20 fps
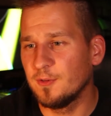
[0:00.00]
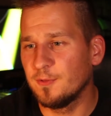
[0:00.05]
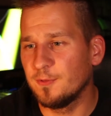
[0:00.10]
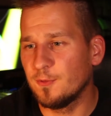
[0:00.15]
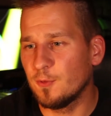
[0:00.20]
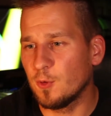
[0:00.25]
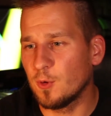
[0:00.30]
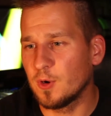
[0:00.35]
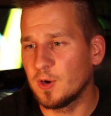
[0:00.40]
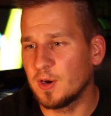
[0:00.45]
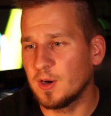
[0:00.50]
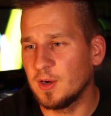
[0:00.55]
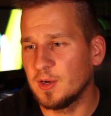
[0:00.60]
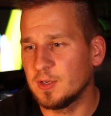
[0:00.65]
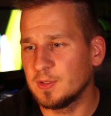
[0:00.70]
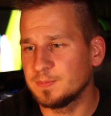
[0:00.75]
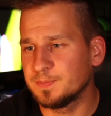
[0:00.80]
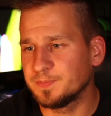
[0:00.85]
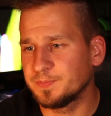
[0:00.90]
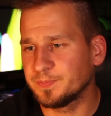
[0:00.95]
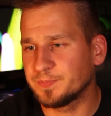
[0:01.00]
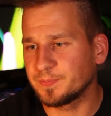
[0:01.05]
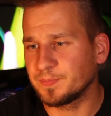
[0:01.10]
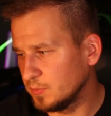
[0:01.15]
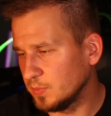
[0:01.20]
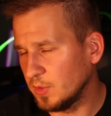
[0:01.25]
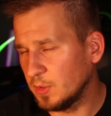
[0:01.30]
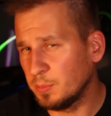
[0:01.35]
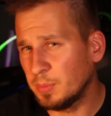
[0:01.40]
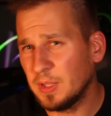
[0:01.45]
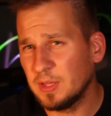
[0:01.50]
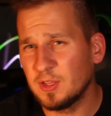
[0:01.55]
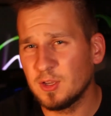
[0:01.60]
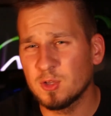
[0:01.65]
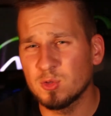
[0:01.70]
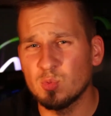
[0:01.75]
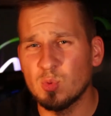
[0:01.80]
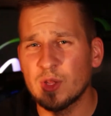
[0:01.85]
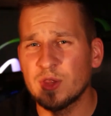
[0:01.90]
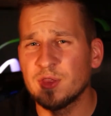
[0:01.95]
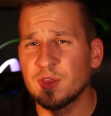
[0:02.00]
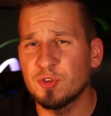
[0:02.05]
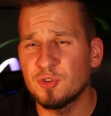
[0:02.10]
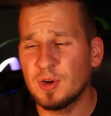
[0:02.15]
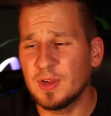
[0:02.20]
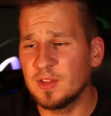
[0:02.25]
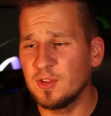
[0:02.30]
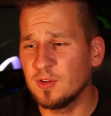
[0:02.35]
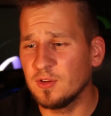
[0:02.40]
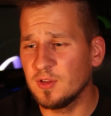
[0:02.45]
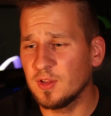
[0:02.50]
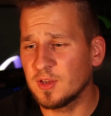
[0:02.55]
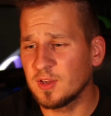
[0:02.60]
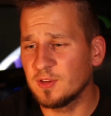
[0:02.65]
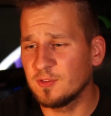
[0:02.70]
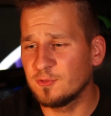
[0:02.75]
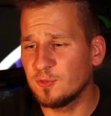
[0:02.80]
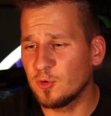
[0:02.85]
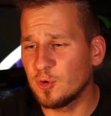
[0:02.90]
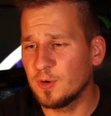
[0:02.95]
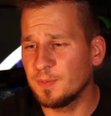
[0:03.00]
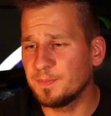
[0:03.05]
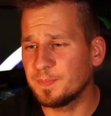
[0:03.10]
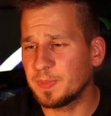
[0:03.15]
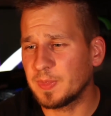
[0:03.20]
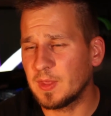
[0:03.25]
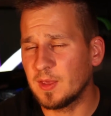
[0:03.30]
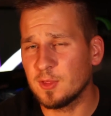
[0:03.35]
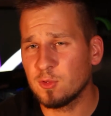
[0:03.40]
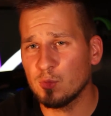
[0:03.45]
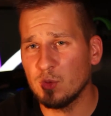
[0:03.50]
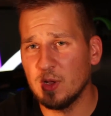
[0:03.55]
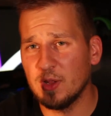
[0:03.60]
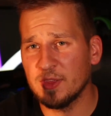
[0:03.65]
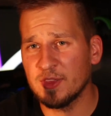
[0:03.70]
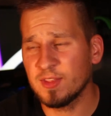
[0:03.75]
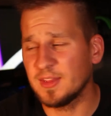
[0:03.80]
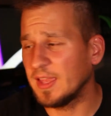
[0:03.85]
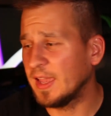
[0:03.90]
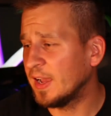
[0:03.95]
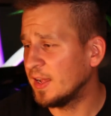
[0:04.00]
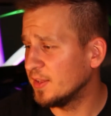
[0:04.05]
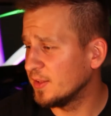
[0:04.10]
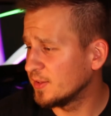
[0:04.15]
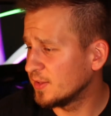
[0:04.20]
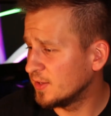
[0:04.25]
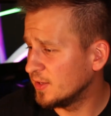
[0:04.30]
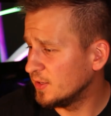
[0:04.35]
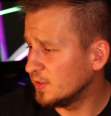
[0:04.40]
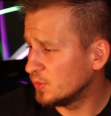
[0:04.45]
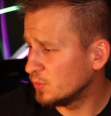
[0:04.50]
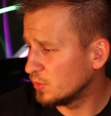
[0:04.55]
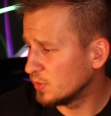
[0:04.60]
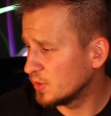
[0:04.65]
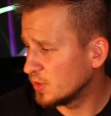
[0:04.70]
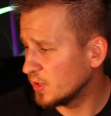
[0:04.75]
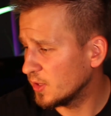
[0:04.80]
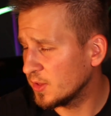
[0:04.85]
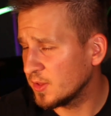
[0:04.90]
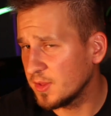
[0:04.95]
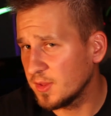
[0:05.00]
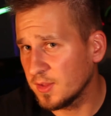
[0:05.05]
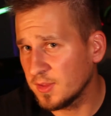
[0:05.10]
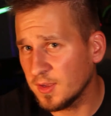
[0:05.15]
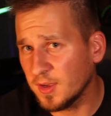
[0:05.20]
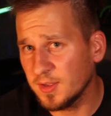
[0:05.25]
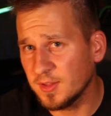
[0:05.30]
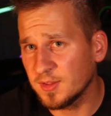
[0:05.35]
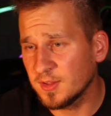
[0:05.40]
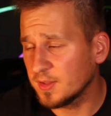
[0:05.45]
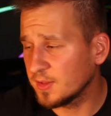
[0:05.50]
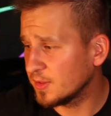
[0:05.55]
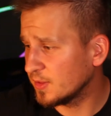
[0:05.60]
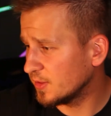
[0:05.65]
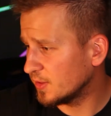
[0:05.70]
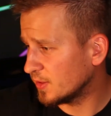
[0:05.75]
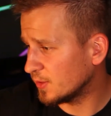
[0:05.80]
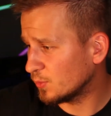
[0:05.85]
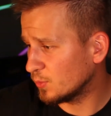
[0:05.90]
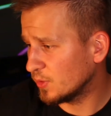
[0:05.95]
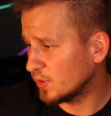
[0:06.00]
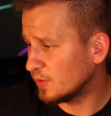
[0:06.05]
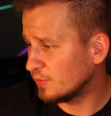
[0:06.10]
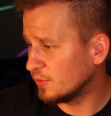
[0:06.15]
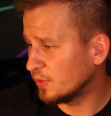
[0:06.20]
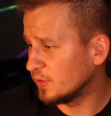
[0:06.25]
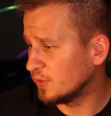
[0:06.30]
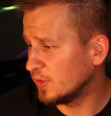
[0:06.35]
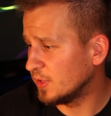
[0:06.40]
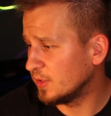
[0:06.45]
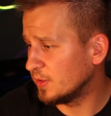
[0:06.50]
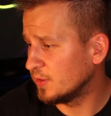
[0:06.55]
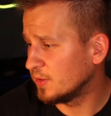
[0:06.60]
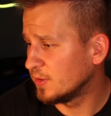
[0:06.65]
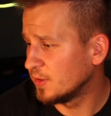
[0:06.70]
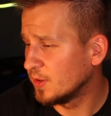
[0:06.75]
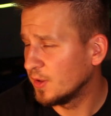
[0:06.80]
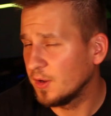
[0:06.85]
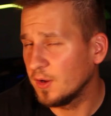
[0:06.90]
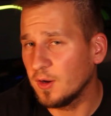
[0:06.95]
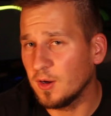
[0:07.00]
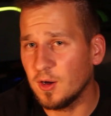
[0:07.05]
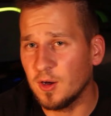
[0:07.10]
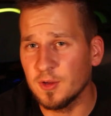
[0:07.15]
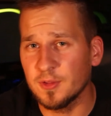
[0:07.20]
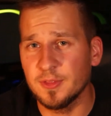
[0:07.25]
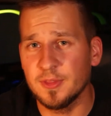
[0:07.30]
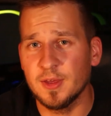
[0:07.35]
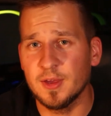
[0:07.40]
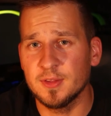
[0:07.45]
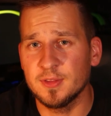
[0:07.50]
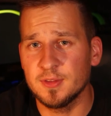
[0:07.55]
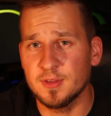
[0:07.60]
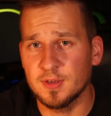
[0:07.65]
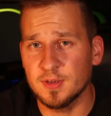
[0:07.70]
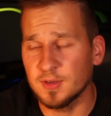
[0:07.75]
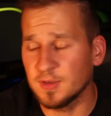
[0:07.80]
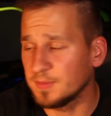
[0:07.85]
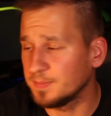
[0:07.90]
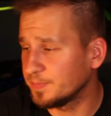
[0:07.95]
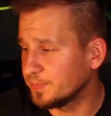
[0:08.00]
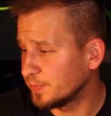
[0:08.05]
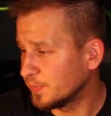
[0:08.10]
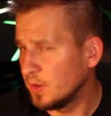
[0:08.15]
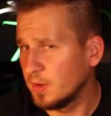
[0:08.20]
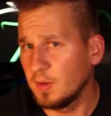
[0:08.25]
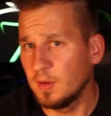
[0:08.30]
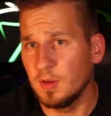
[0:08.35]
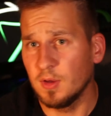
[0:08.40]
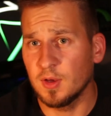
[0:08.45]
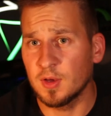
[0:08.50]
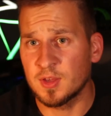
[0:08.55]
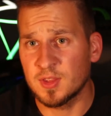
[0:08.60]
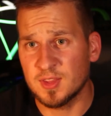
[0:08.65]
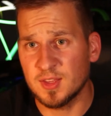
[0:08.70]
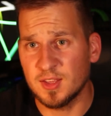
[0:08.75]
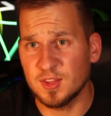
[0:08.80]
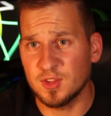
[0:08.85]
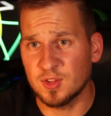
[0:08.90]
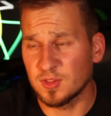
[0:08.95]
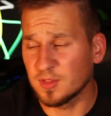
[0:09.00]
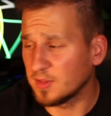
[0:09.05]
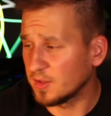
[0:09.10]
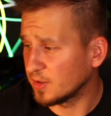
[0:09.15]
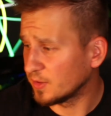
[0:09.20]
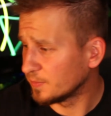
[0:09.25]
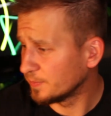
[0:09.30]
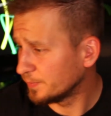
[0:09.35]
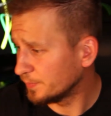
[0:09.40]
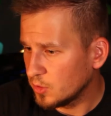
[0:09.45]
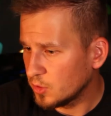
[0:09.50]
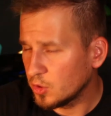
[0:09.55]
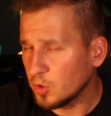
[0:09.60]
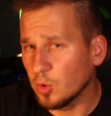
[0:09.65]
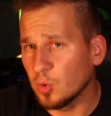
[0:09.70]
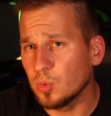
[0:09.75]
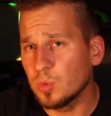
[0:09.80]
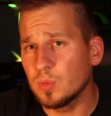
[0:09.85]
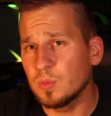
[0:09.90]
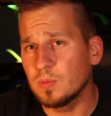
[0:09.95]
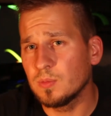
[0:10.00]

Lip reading: for depending on what thread you're looking for, as well as an Allen key to adjust the tightness and whatever you need on that extension thing. So